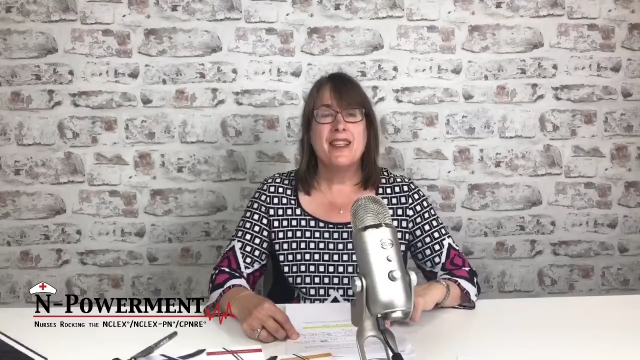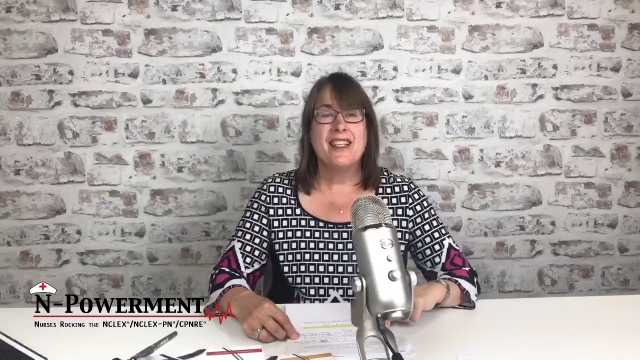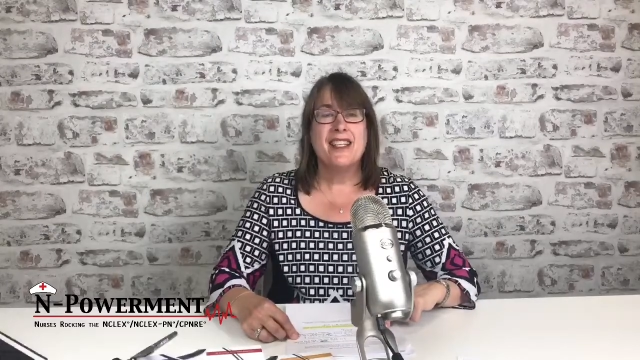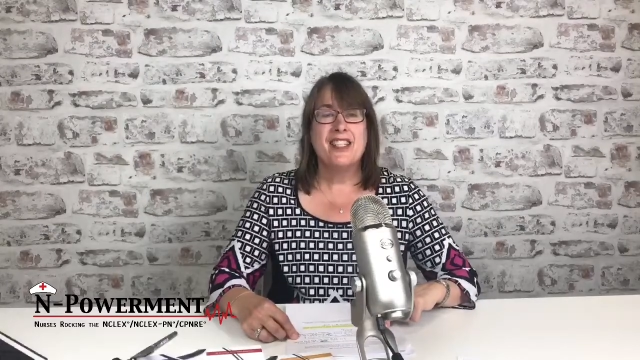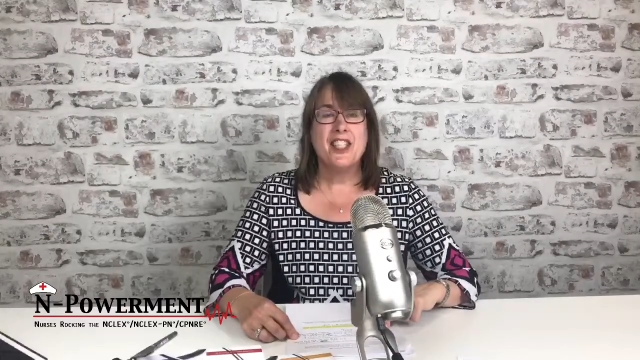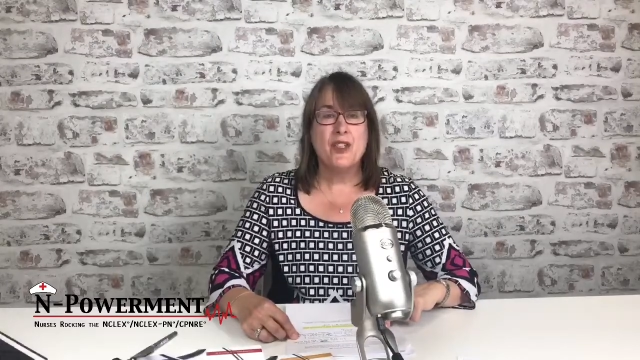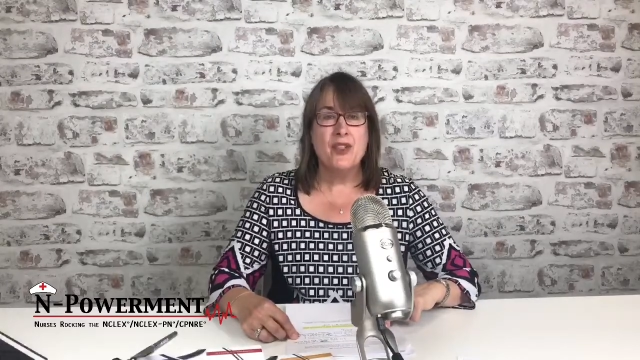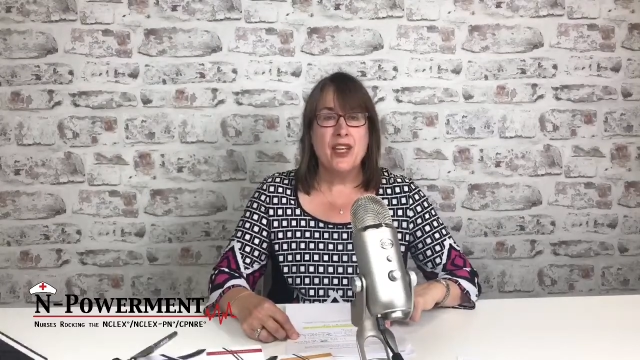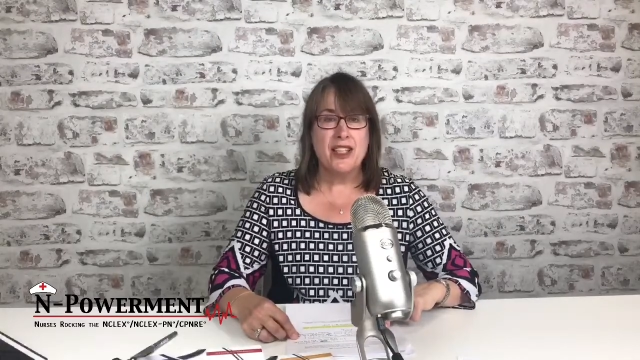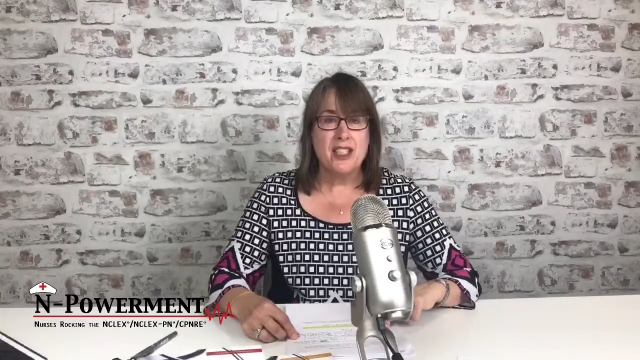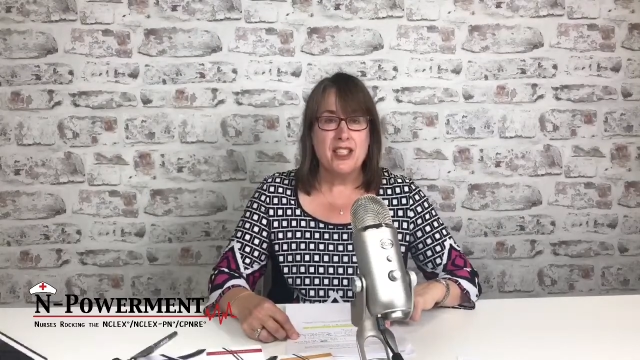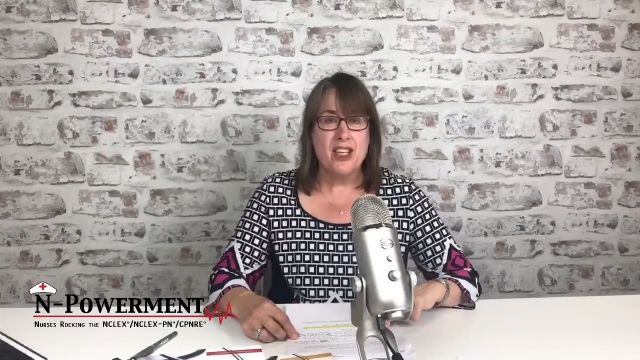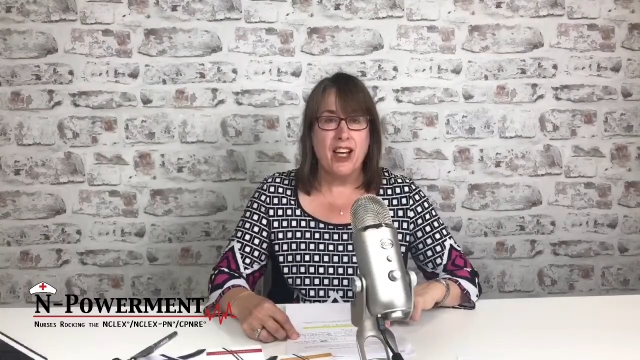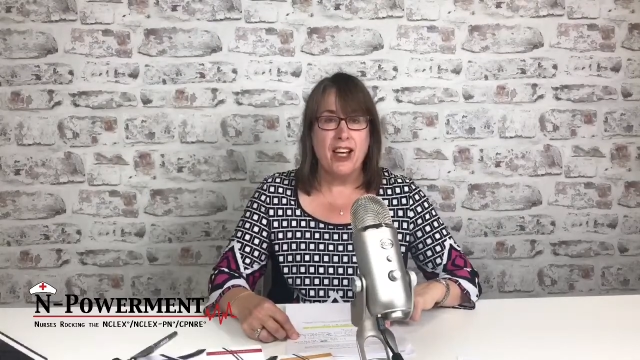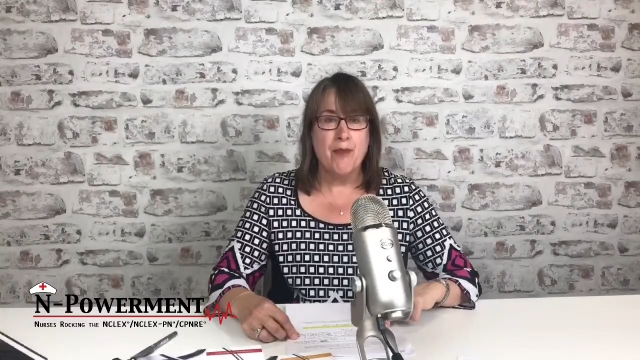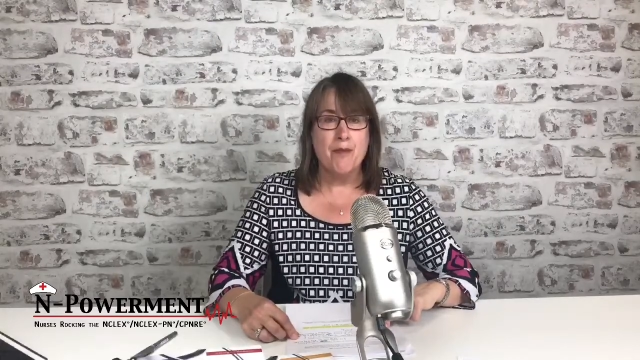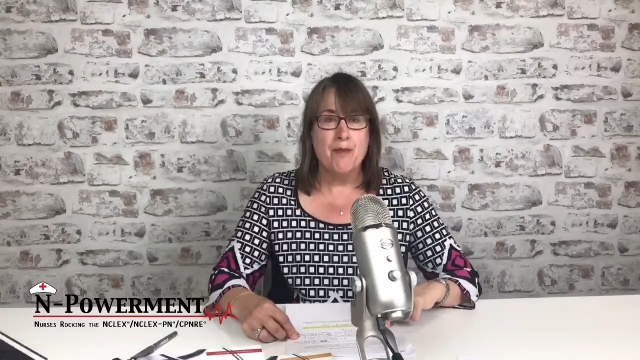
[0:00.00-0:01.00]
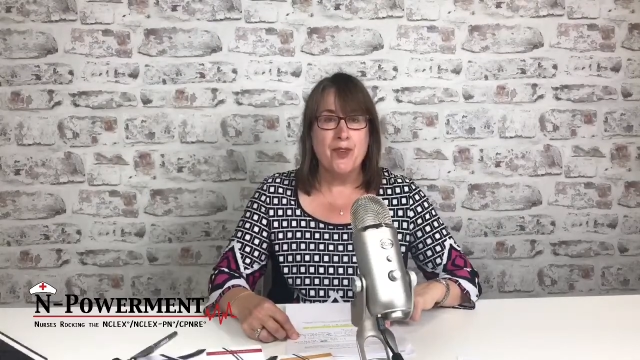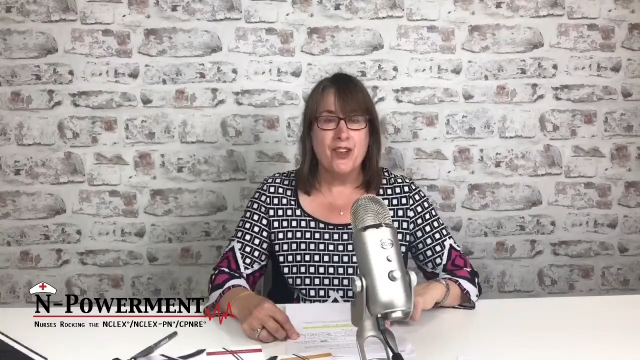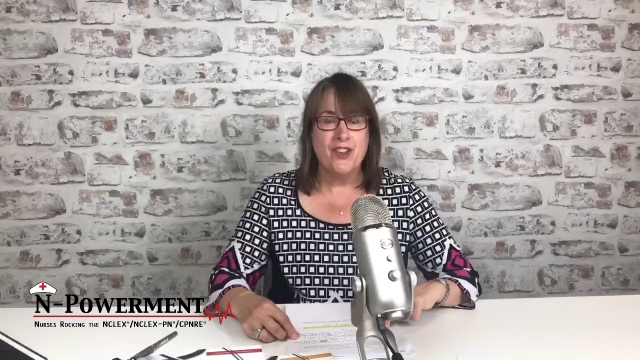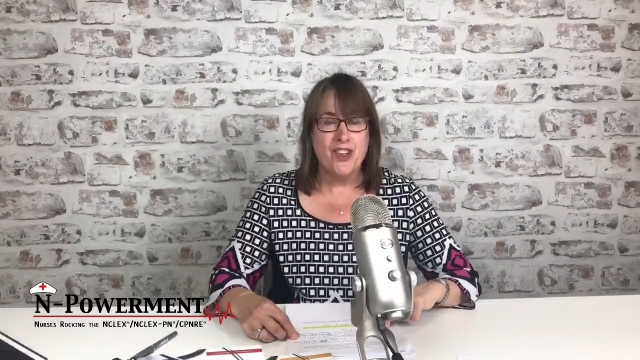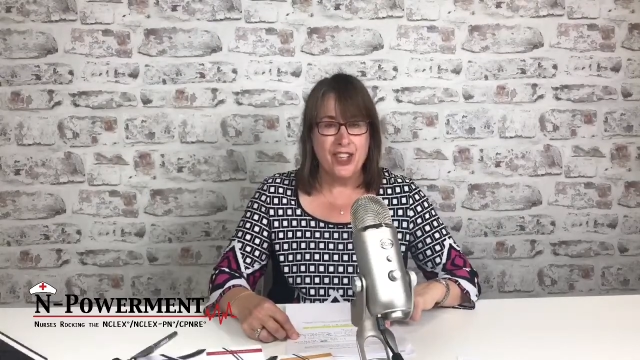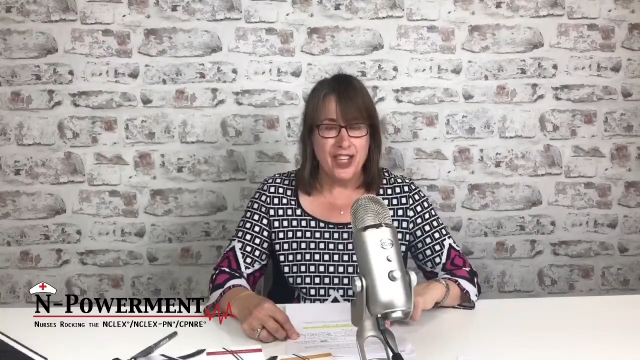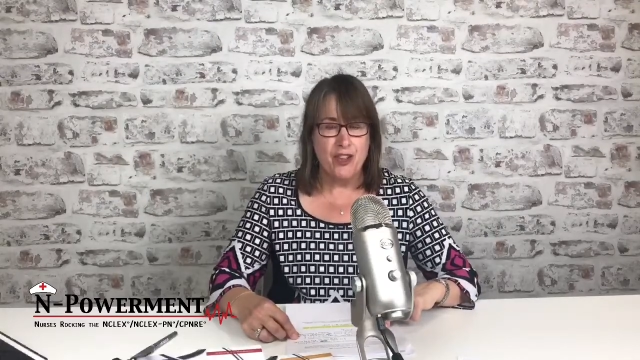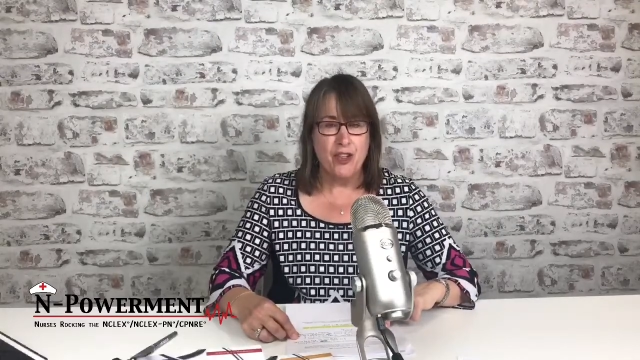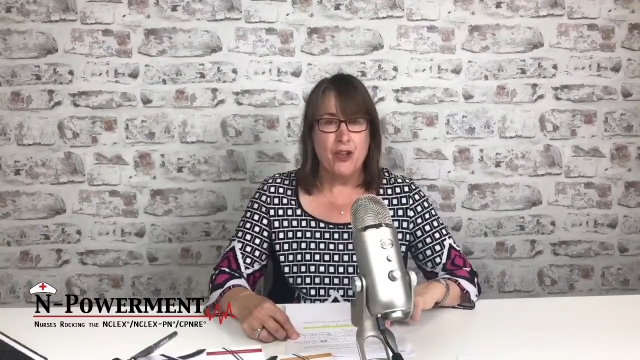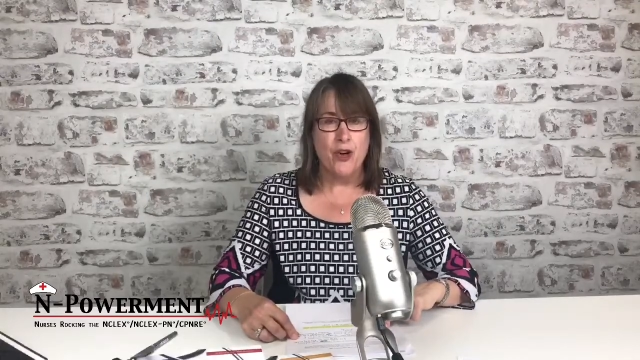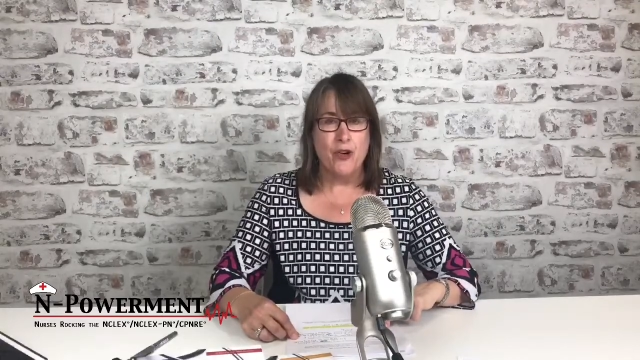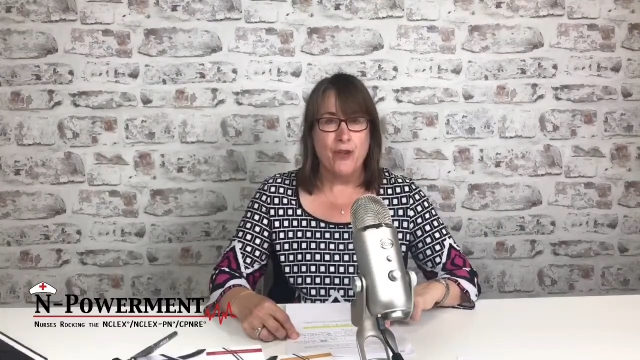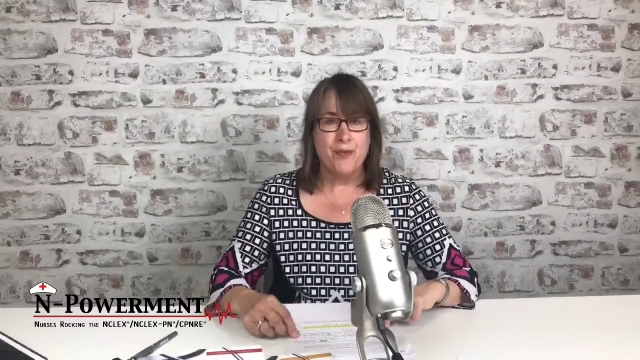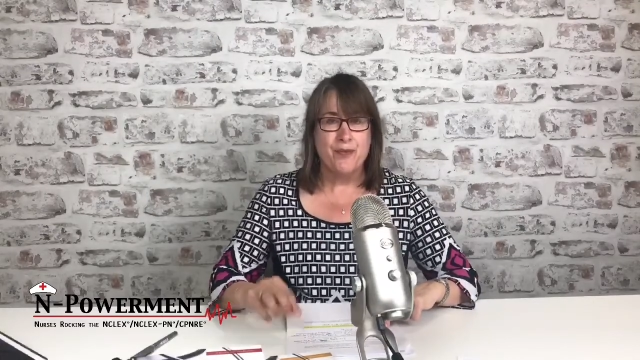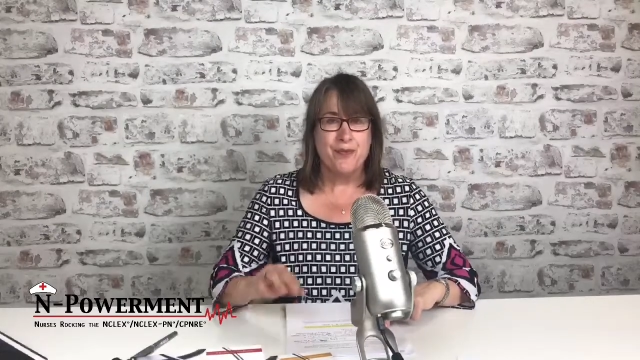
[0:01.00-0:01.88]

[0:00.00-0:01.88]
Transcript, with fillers: See you next time on In the Know.